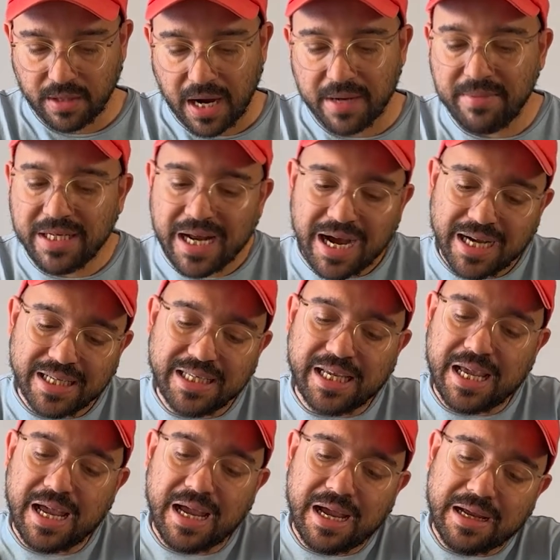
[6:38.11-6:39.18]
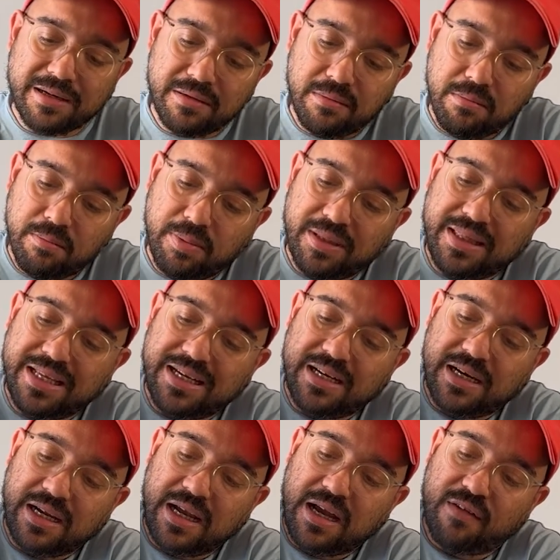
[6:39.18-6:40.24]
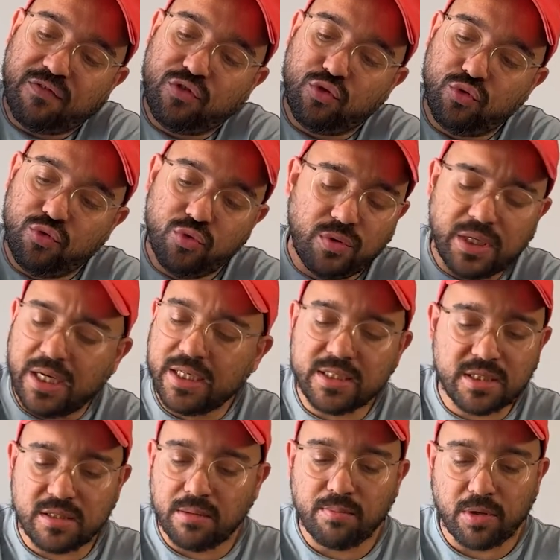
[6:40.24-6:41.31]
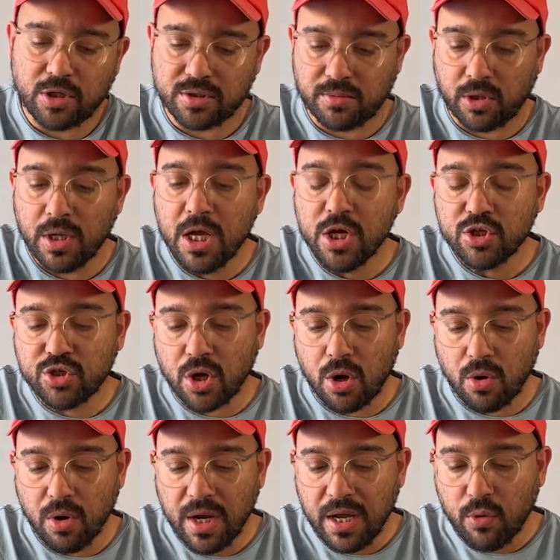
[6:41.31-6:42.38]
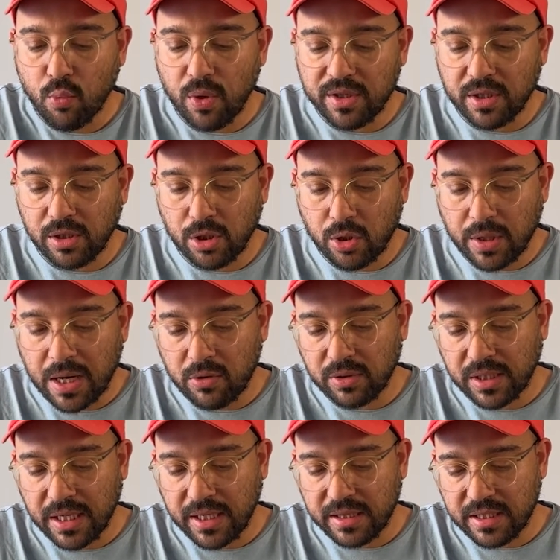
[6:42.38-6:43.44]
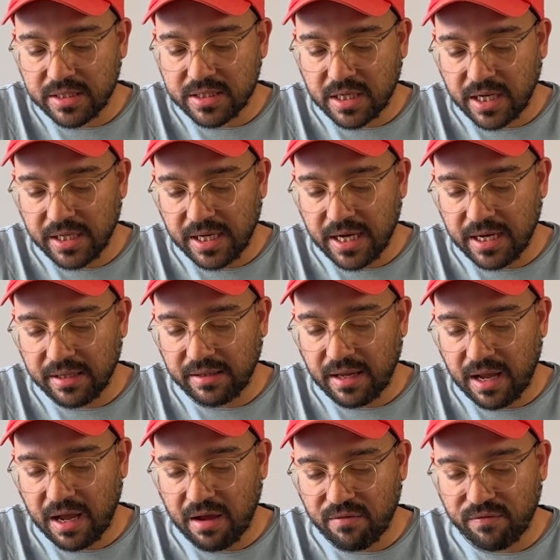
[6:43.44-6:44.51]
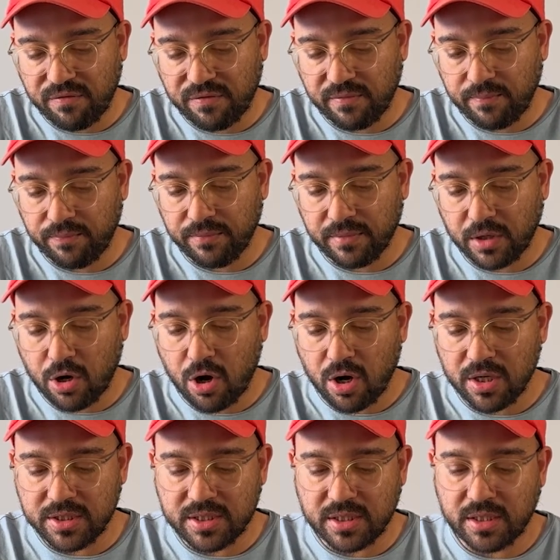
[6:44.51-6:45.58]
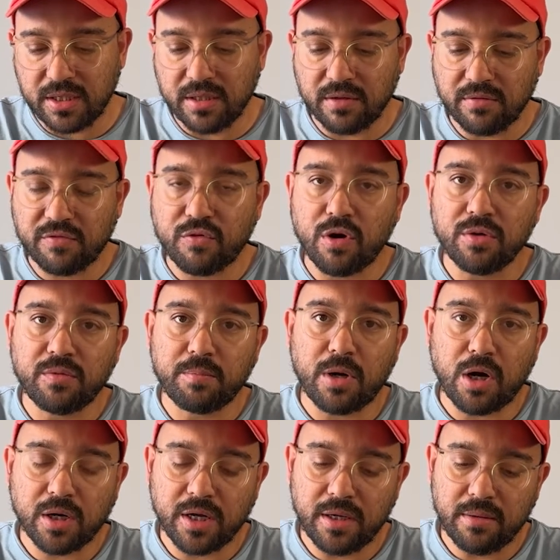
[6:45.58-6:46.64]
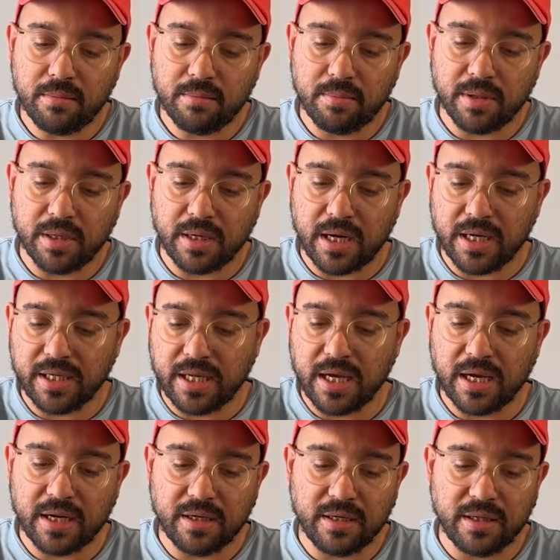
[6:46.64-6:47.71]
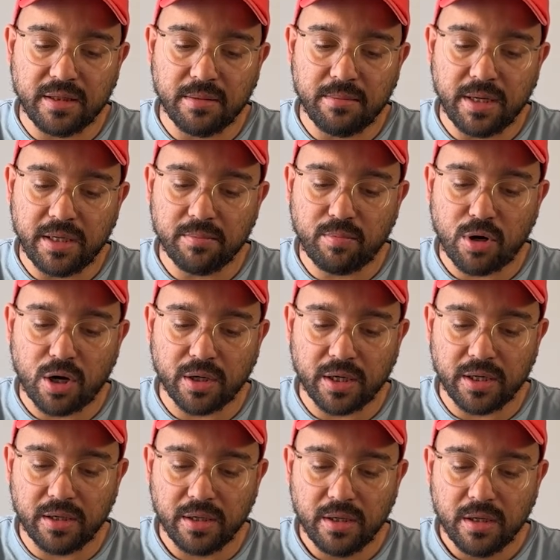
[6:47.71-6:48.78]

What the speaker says: I mean, I can, but then I have to do that. It's impossible. So with a loadout like this, I can't have cards in the front pocket, but I can in the main pocket.